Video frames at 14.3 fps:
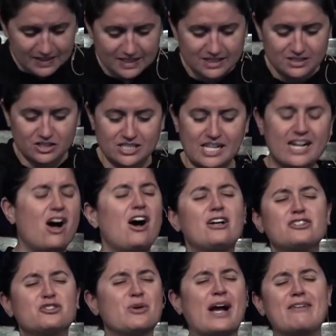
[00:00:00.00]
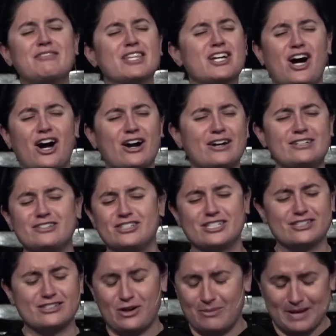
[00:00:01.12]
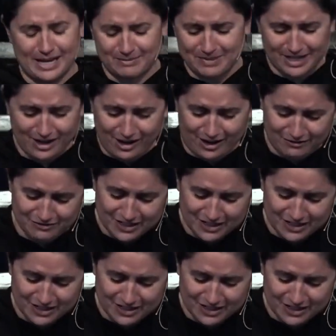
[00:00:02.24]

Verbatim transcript: she's like, I'll drive the cart. Just don't make me golf.